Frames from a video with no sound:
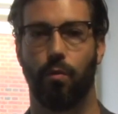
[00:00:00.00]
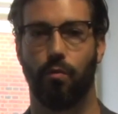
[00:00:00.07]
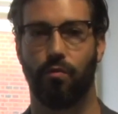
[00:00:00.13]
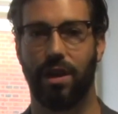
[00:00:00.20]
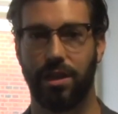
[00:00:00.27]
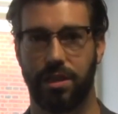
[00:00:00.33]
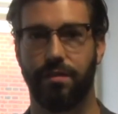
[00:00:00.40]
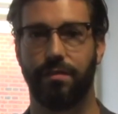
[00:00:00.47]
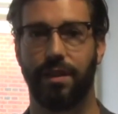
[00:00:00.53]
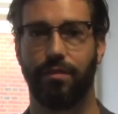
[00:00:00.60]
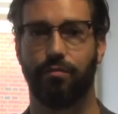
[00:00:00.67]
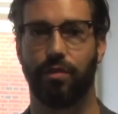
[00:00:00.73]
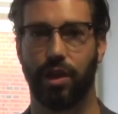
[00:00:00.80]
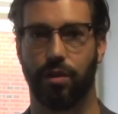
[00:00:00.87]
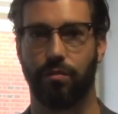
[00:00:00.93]
relatively
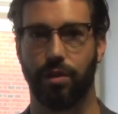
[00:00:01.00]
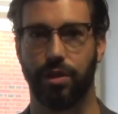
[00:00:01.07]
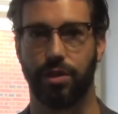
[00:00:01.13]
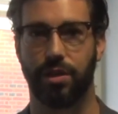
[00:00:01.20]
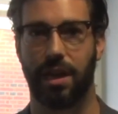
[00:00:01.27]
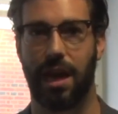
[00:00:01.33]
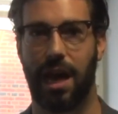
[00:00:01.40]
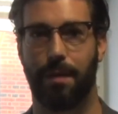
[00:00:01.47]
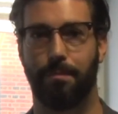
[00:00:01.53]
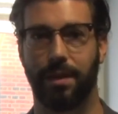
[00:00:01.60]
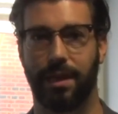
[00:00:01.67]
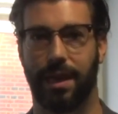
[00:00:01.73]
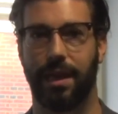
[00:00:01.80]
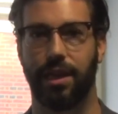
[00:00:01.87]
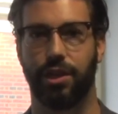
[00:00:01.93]
rigorous
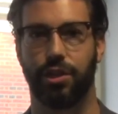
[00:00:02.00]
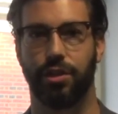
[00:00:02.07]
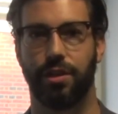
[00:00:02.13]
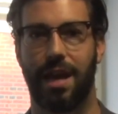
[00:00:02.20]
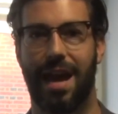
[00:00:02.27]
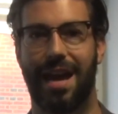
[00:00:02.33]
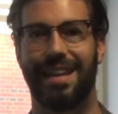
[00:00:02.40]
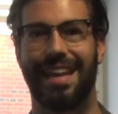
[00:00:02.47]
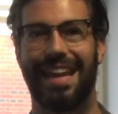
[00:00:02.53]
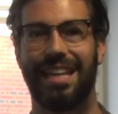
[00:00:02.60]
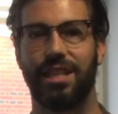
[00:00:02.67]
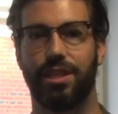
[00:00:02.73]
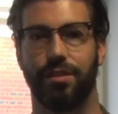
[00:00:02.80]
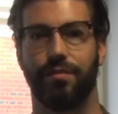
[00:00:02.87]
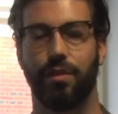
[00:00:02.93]
application and
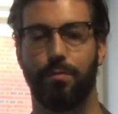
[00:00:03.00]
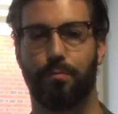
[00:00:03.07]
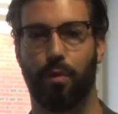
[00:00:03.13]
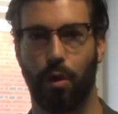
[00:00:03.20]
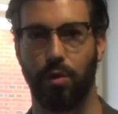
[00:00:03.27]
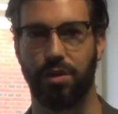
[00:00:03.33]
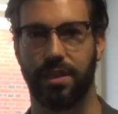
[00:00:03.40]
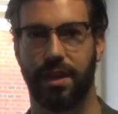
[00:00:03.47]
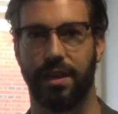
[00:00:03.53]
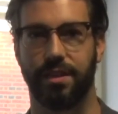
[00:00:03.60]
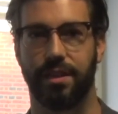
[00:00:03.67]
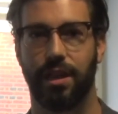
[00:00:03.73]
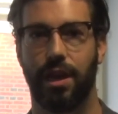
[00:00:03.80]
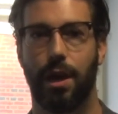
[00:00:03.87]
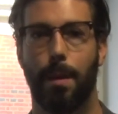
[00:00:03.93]
interview
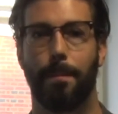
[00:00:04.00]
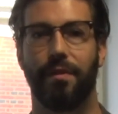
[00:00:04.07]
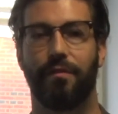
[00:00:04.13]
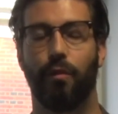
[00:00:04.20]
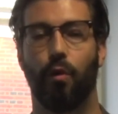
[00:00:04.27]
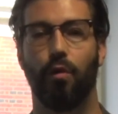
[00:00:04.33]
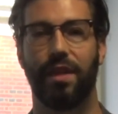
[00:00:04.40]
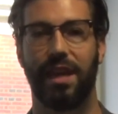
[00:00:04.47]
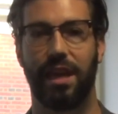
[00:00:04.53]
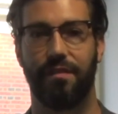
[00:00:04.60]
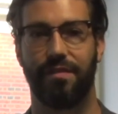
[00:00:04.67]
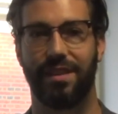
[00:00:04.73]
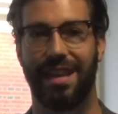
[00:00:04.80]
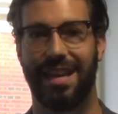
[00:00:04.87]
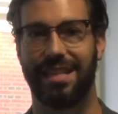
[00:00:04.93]
process before they
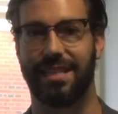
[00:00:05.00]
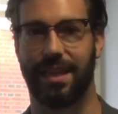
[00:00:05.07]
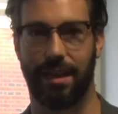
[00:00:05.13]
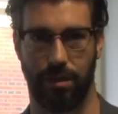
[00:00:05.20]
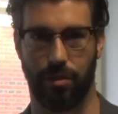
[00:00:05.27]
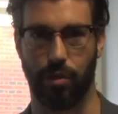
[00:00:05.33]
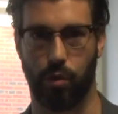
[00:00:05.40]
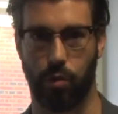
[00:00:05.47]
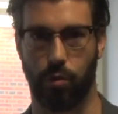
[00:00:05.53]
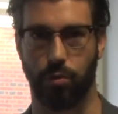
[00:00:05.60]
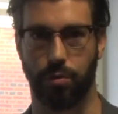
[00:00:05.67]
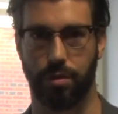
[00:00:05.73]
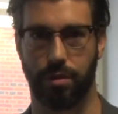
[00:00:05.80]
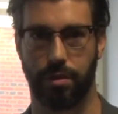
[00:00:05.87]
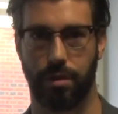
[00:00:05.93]
even attend the
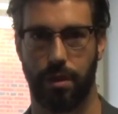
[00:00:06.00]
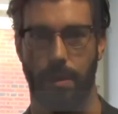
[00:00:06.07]
course.